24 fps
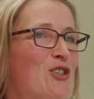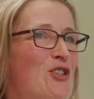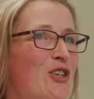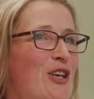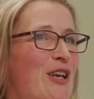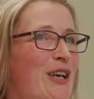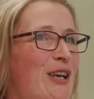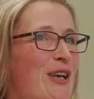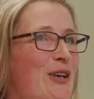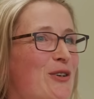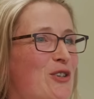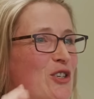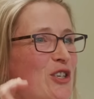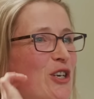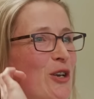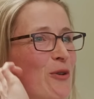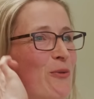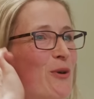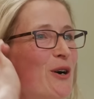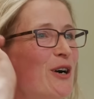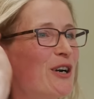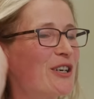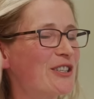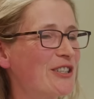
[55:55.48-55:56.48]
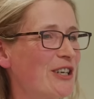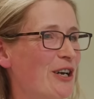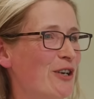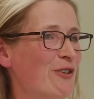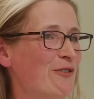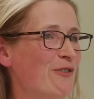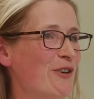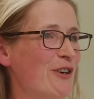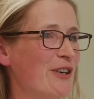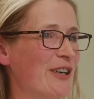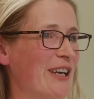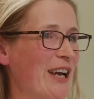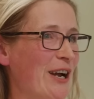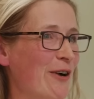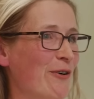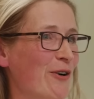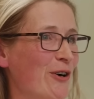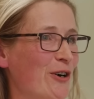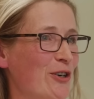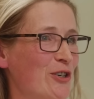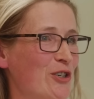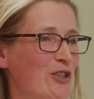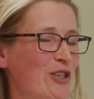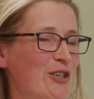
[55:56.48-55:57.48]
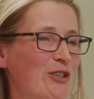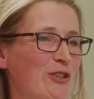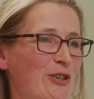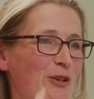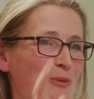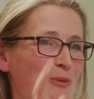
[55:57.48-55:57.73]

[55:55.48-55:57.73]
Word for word: she she works out yeah. of her garage. She's